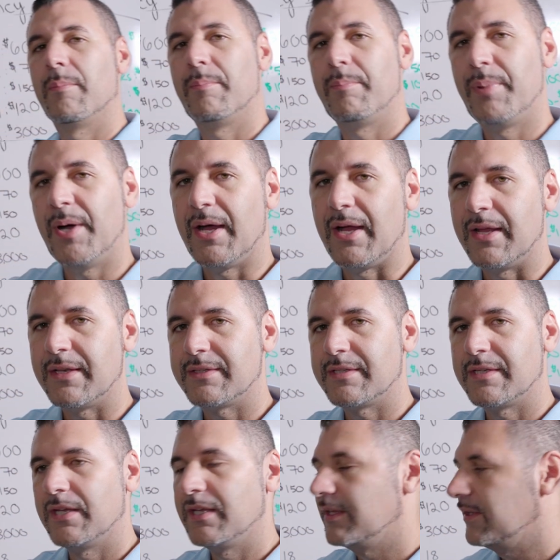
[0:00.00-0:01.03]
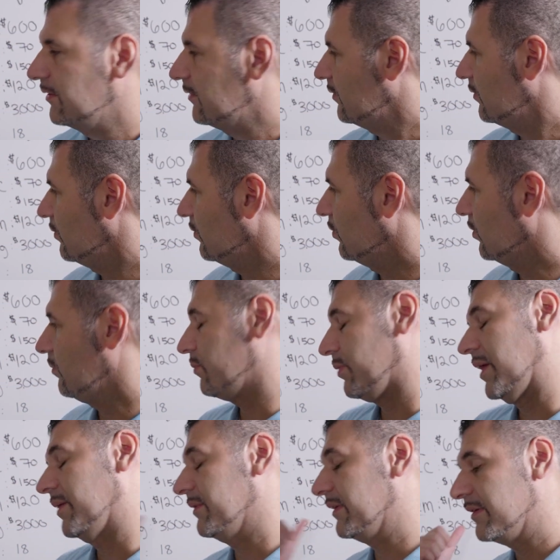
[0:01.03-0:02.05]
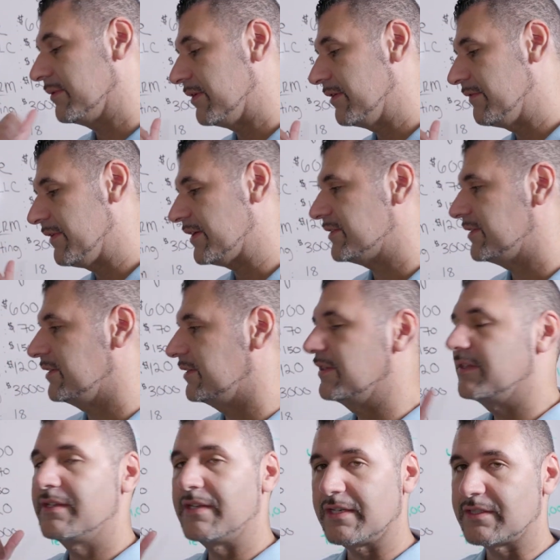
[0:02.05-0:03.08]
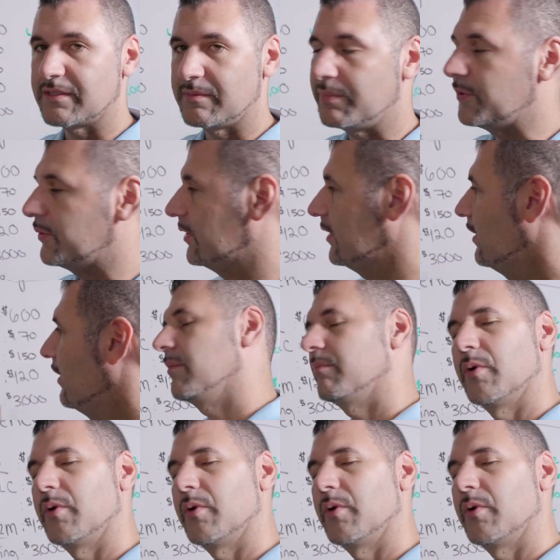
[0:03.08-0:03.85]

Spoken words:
but we're probably going to reinvest it into the next employee.